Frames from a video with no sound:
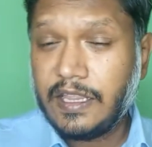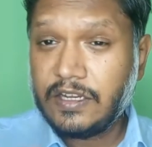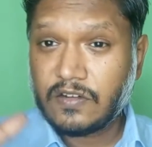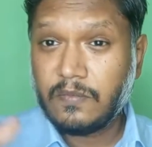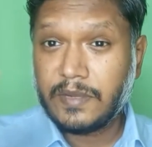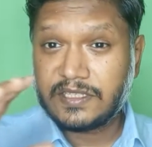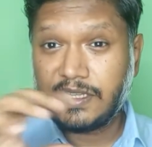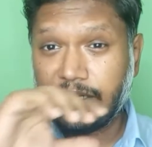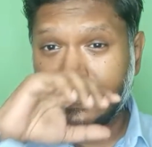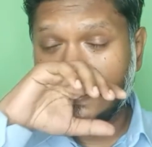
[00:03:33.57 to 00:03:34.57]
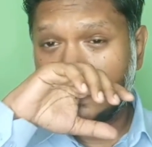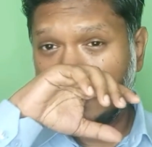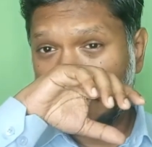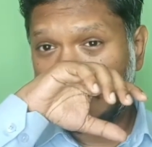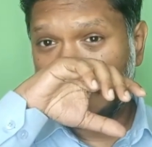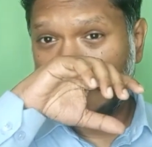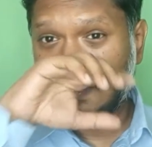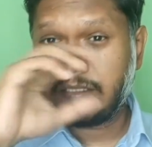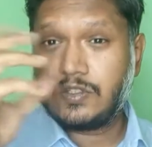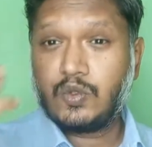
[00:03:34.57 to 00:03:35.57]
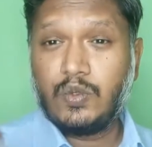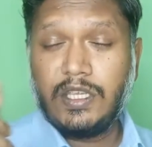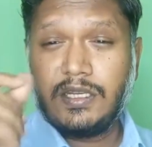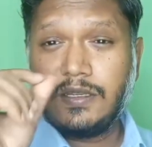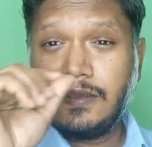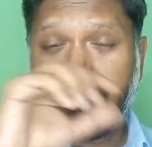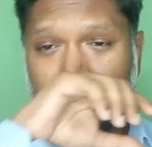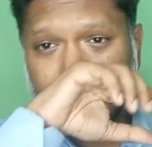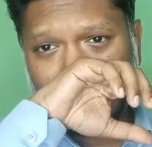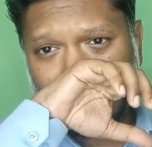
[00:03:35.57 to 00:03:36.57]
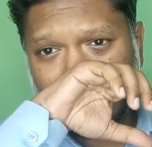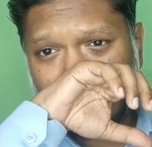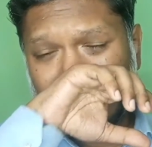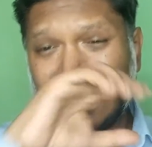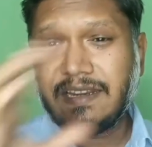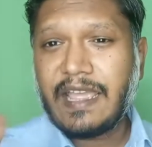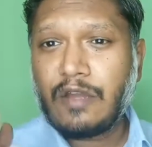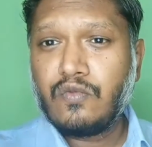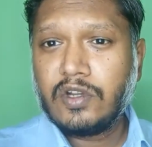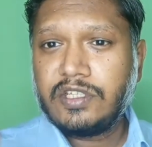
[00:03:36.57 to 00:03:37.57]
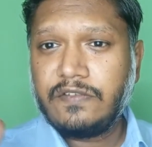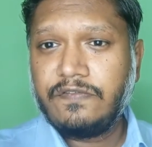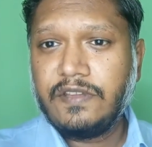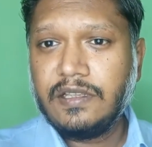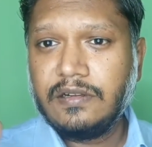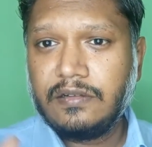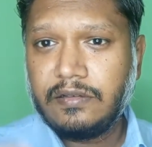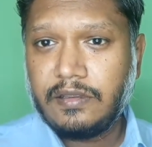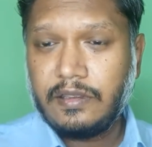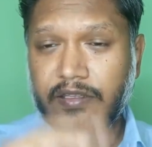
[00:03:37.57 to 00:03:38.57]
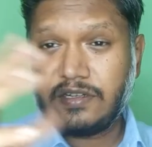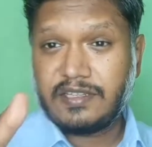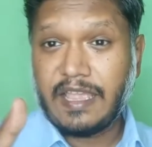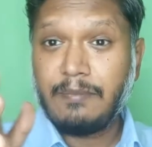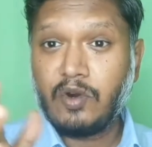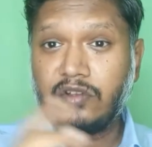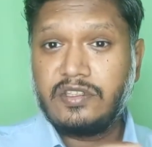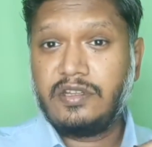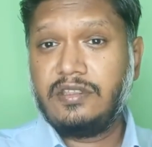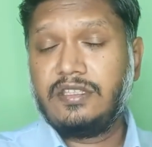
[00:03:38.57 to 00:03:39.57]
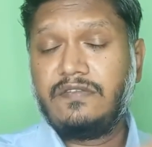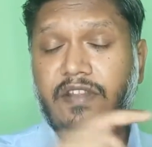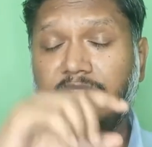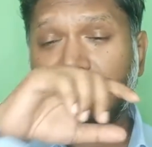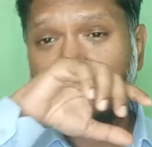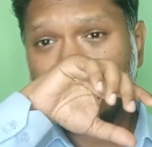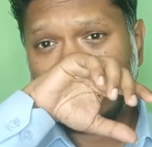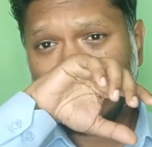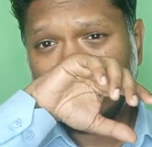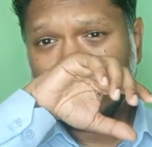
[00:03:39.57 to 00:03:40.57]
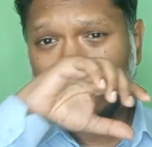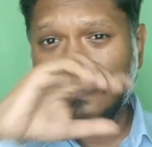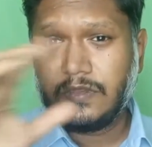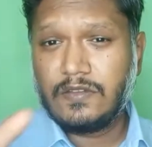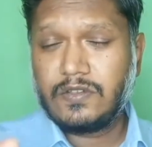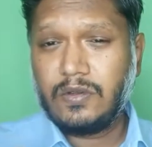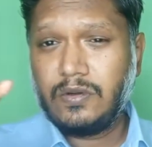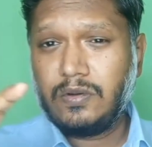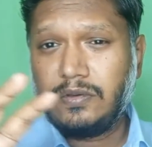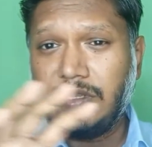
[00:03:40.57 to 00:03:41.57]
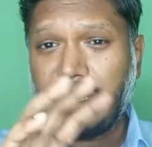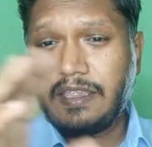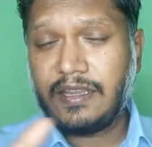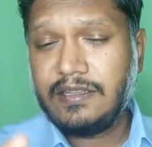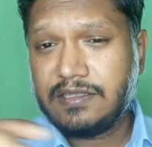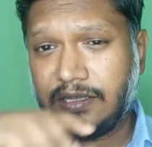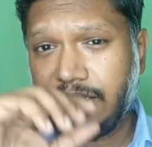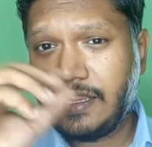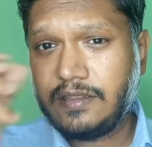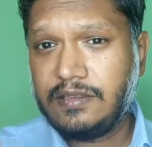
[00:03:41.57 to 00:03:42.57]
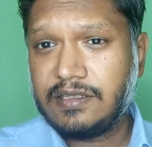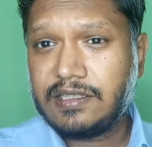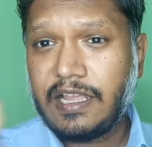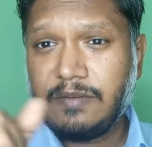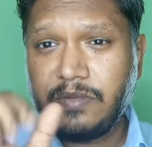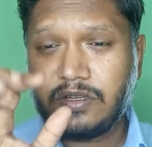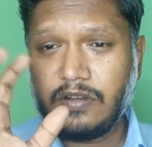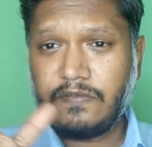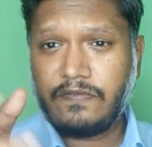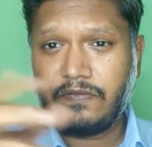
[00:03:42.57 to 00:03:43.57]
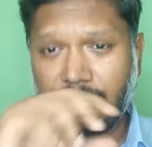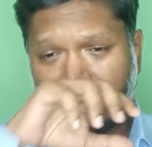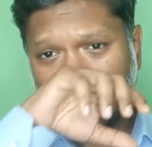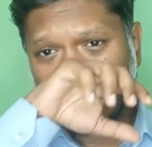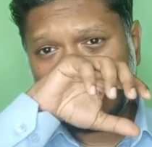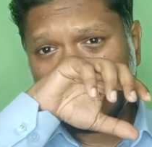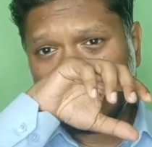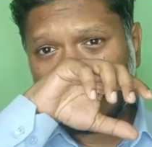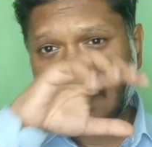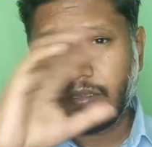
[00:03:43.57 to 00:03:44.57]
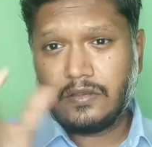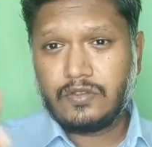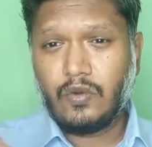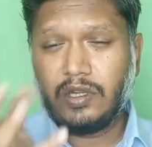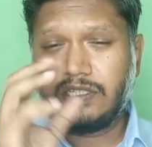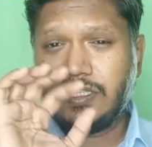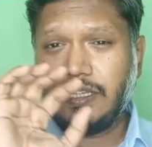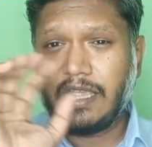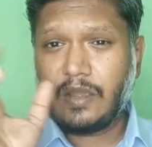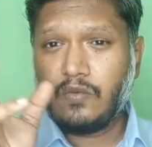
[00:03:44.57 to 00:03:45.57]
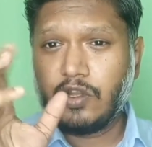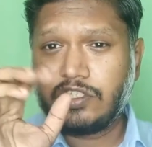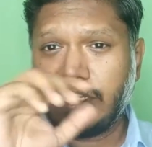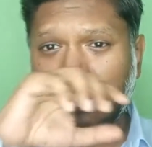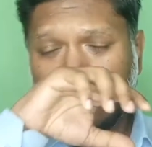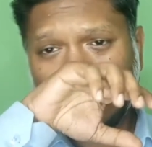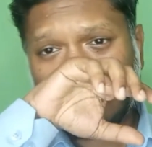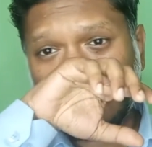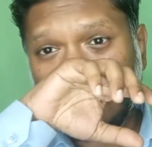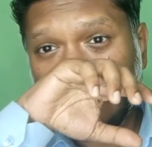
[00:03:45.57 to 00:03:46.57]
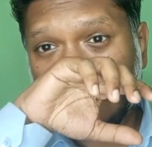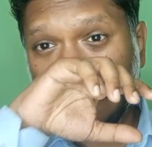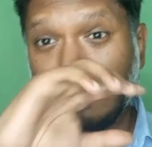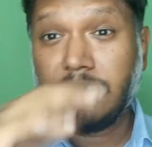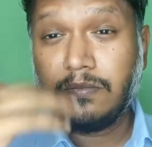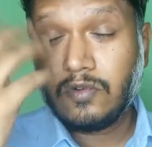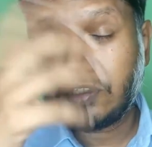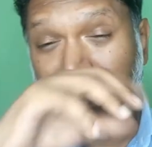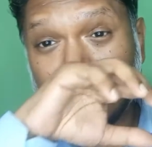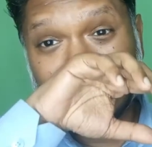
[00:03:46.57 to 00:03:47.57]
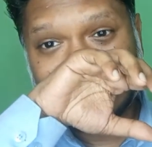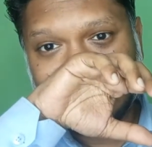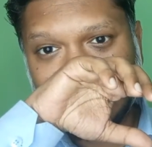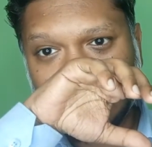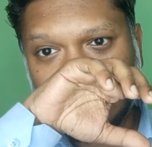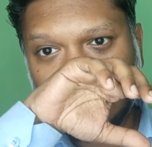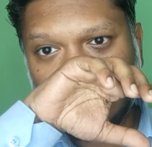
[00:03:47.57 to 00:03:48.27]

hint of muskiness. So there is sweet, kind of aquatic feel. There is ambroxan in this fragrance. So there I can easily get this slight bit of salty, aquatic, but mostly musky